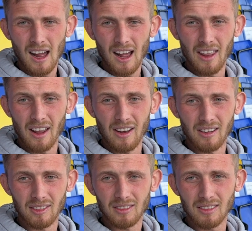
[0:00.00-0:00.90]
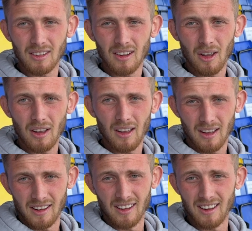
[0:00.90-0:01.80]
And then
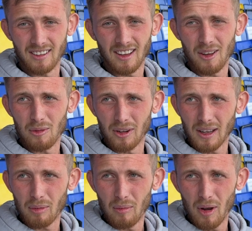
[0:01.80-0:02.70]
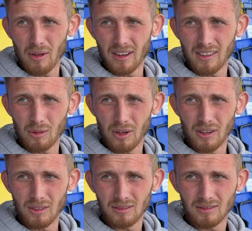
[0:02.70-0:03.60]
in the end of the day, want to get promoted. I want
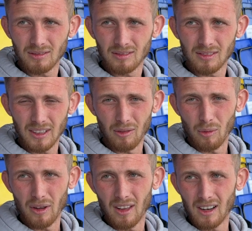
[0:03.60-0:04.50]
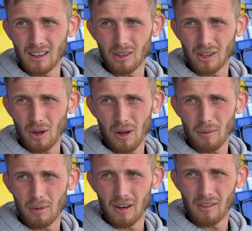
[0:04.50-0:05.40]
to either win the league or go
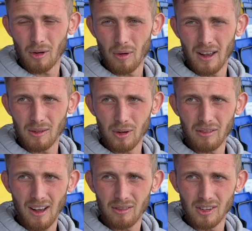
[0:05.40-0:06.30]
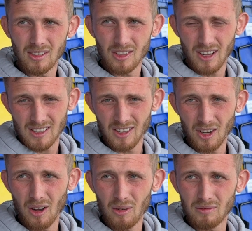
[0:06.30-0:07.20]
up another way with Havant to last the
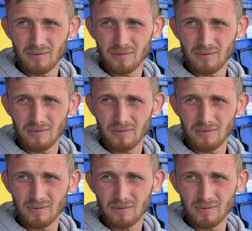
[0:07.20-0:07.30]
goal.